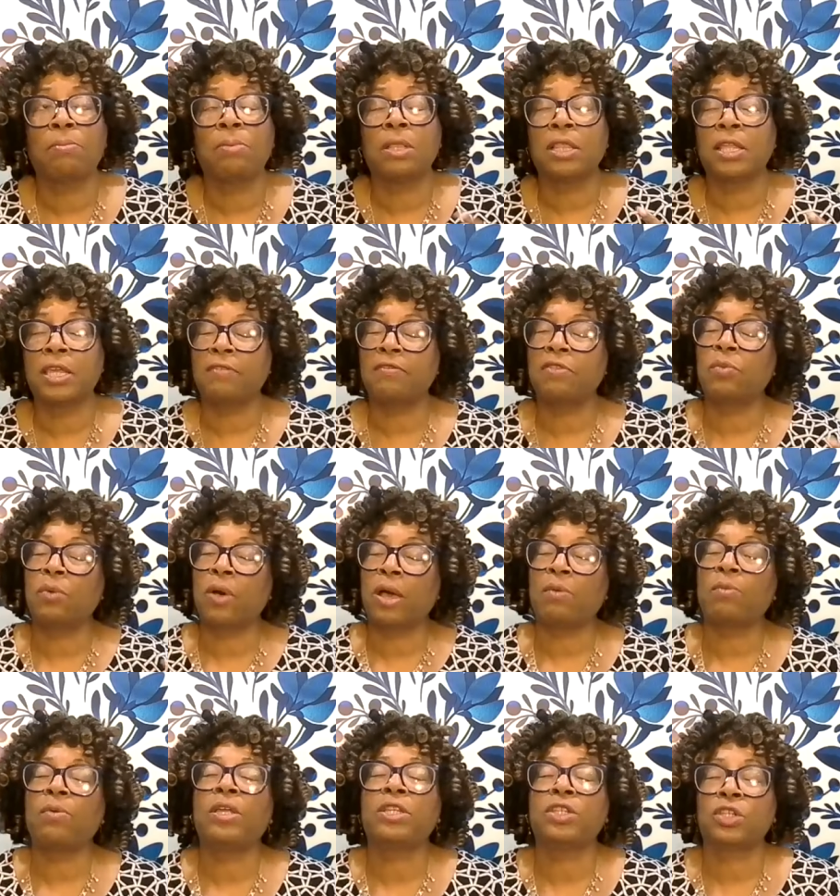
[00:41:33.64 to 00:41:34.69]
believe the
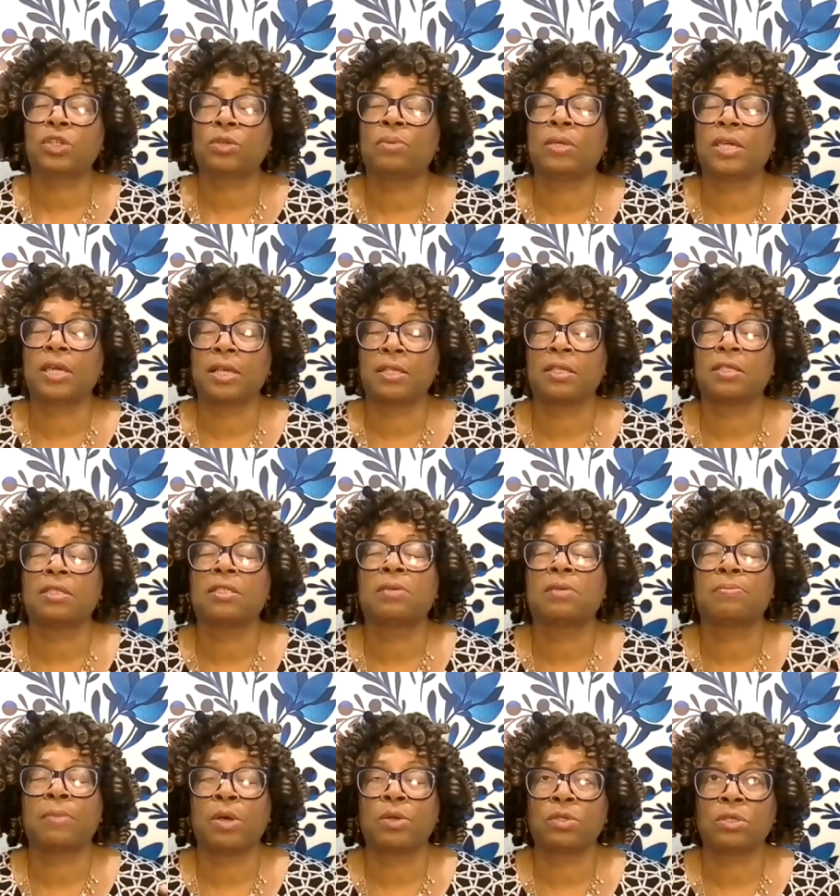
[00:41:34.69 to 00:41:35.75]
way we do because it's the
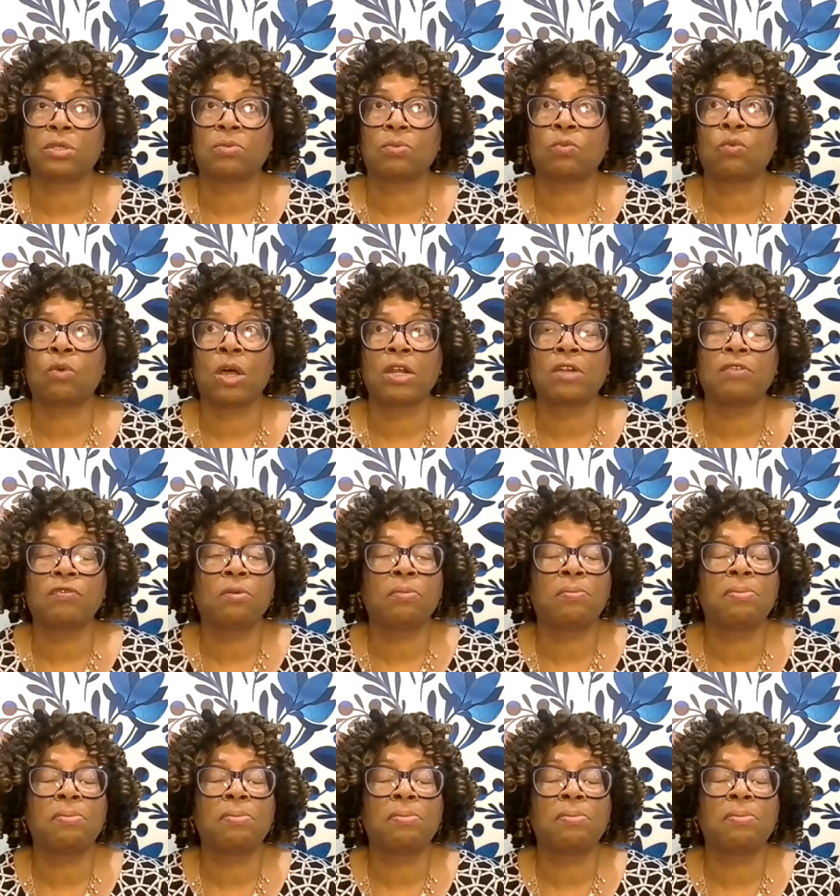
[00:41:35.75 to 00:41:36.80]
most
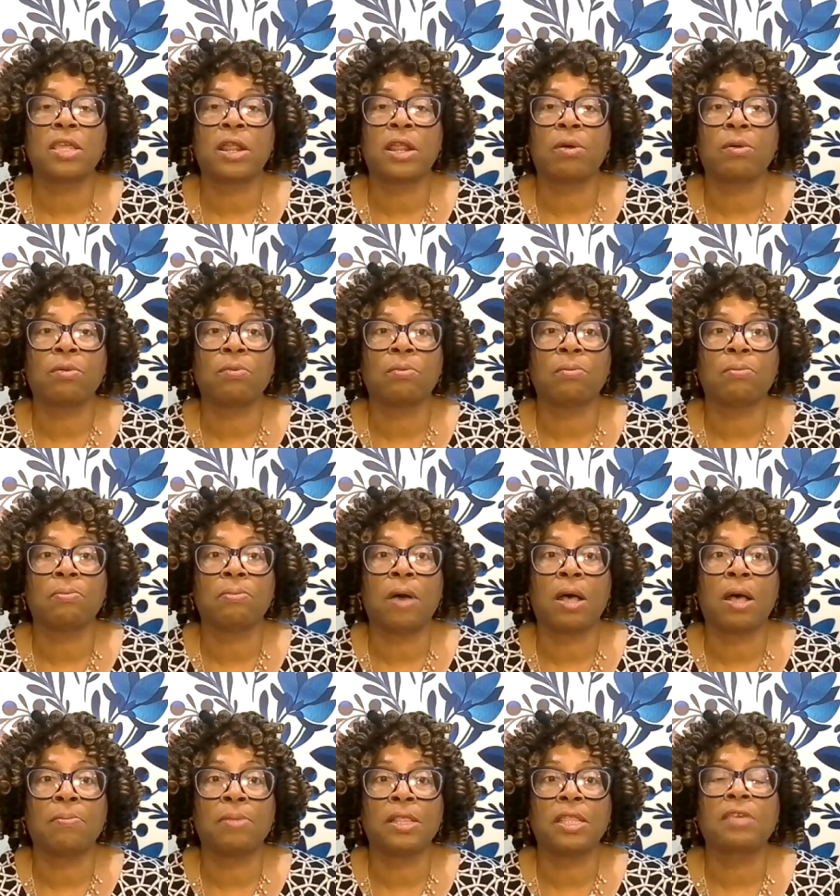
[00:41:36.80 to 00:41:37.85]
wonderful, you know,
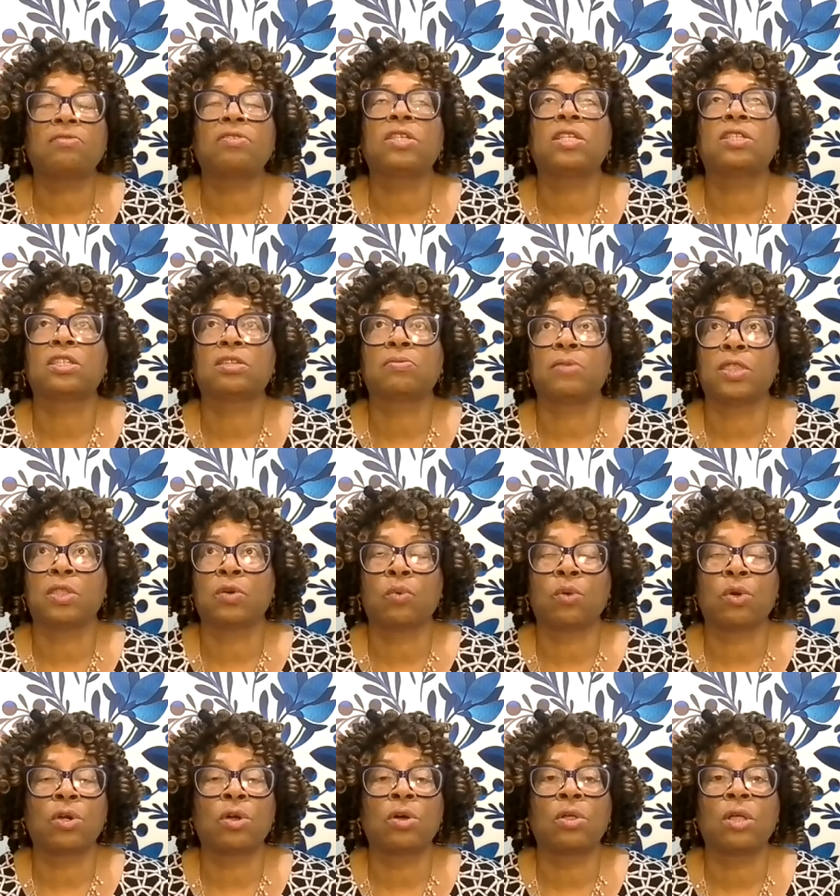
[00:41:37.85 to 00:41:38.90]
a belief system in the
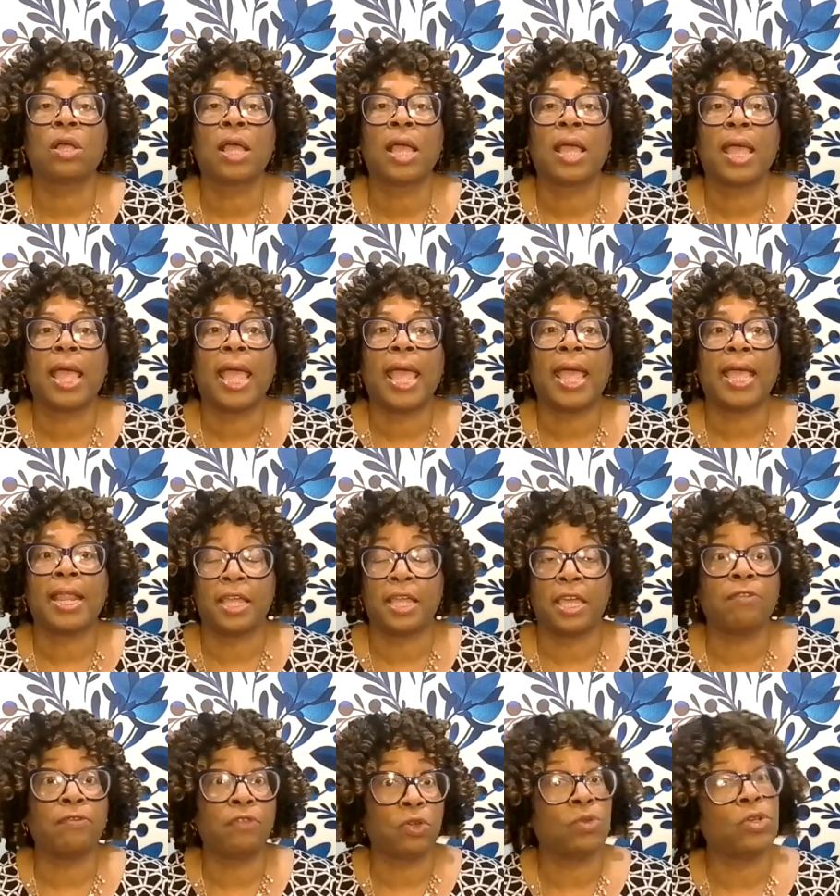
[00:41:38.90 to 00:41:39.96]
world. And
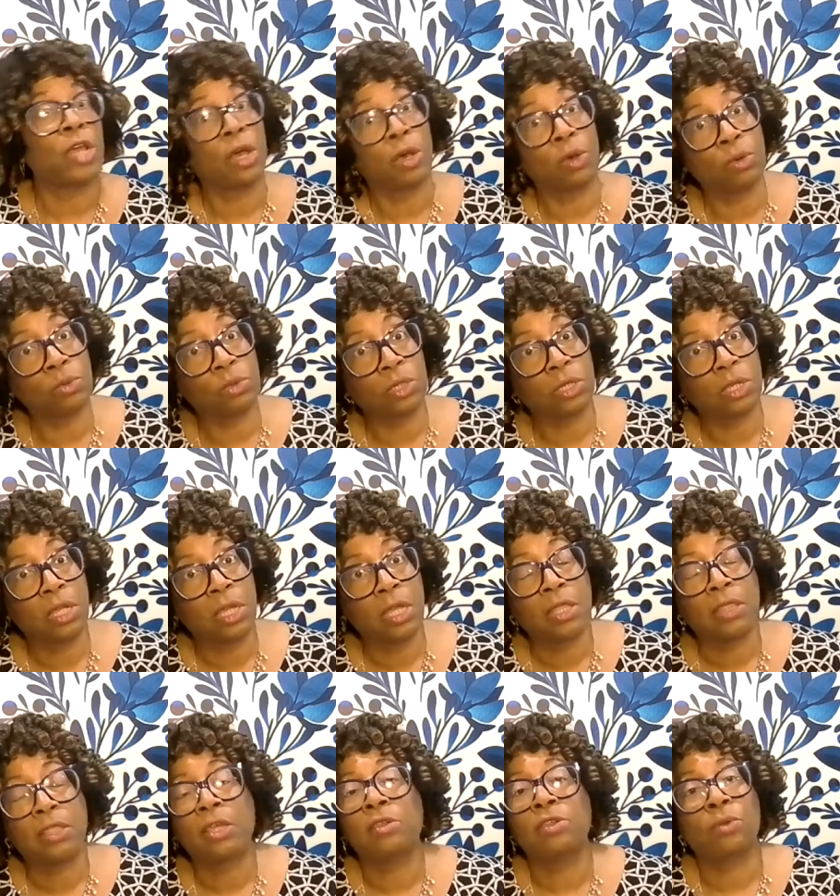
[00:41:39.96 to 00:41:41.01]
if you don't,
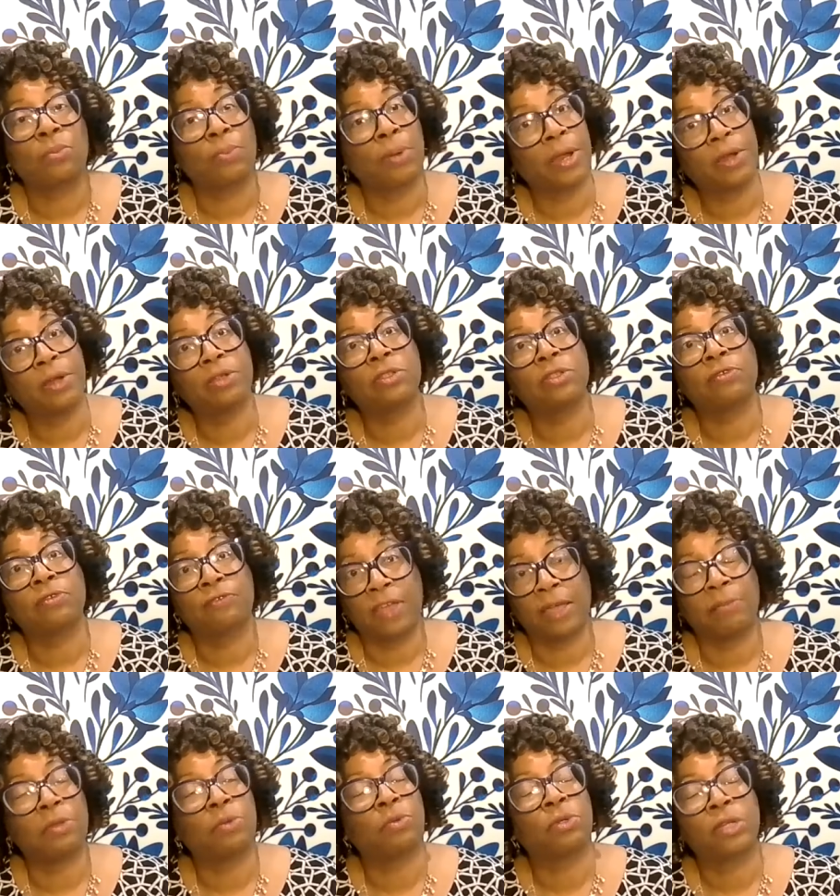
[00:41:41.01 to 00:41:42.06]
then your parents and
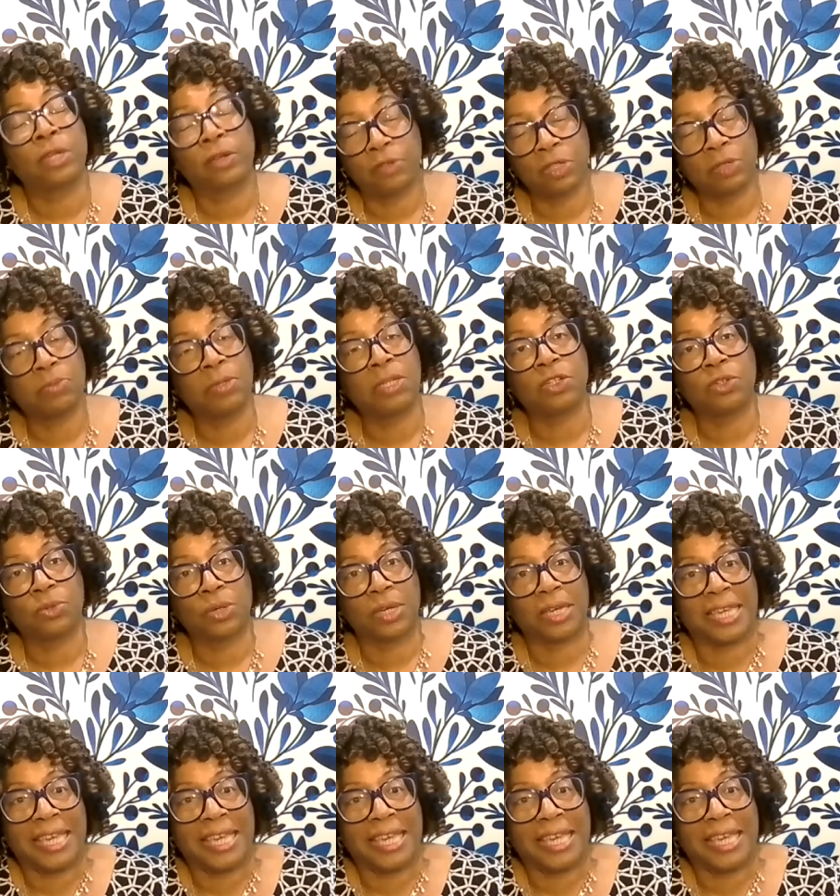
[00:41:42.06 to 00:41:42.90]
family will never speak to you